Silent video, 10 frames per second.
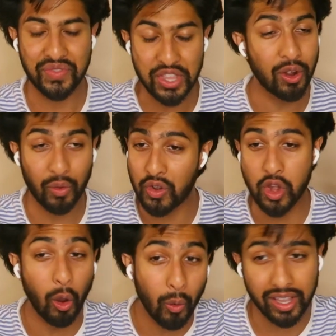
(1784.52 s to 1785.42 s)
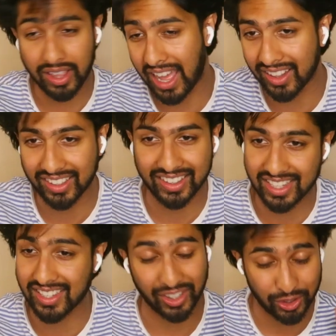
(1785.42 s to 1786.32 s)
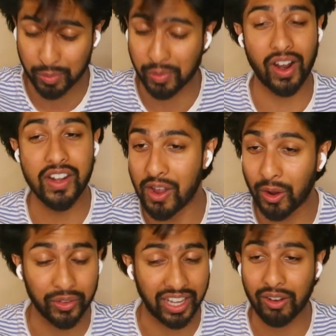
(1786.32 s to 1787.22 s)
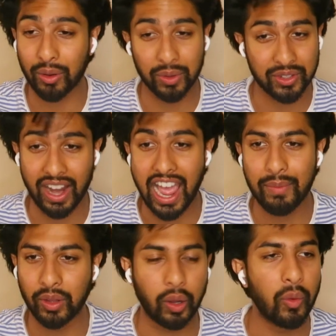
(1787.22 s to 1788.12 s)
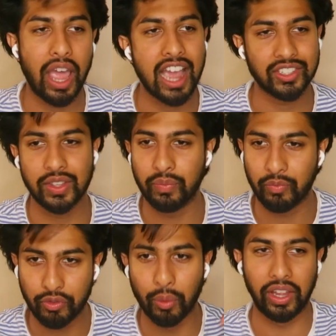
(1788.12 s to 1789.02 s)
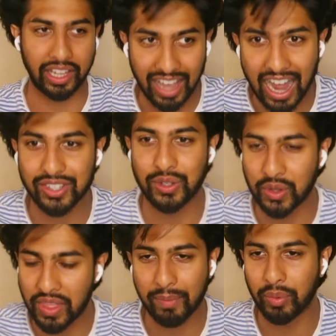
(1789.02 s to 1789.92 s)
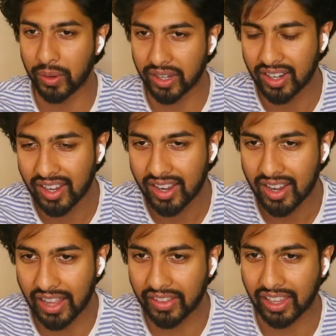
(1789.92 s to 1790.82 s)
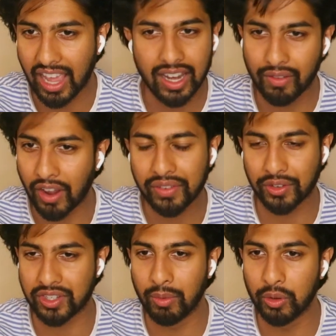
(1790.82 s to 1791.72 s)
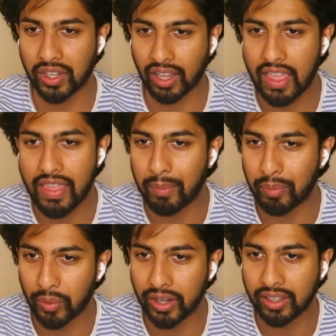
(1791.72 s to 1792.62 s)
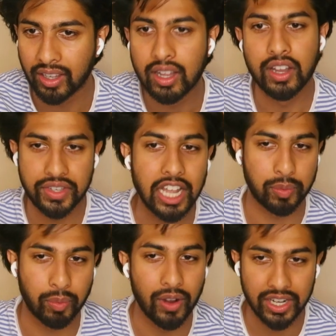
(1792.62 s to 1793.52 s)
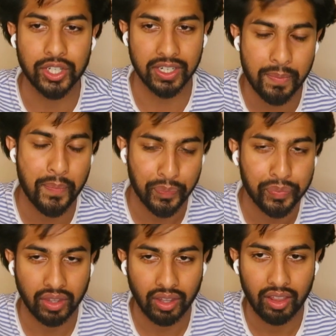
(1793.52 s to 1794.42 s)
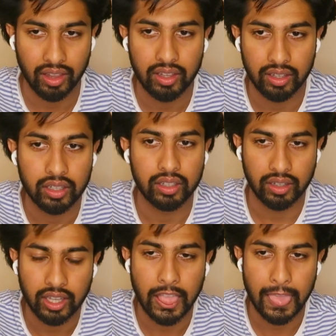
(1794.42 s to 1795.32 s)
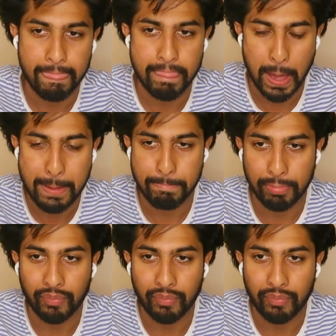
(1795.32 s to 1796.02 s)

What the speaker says: you know, knowing that, like, this is, like, super unknown, like, I don't know what's gonna happen, like, what actually, like, got you to that point? And like any advice for someone who's like in that brink, desperation. Your desperation is what got me. Like